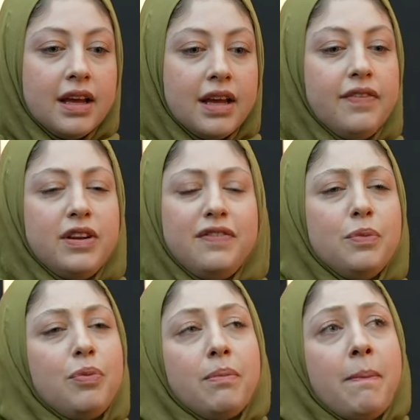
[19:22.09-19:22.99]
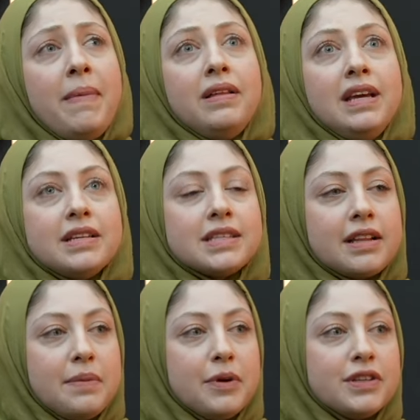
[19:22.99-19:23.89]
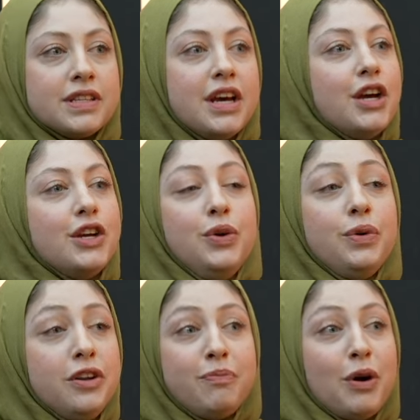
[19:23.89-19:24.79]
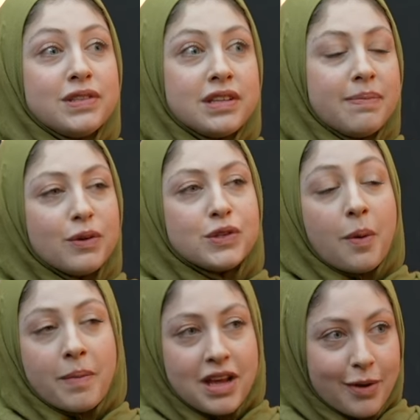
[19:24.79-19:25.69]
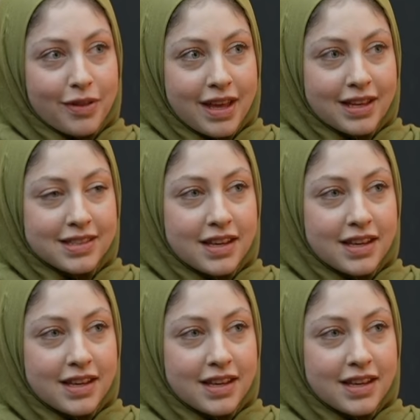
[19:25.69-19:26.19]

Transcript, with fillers: Even if you put a million disclaimers, you could have posted about so many other things.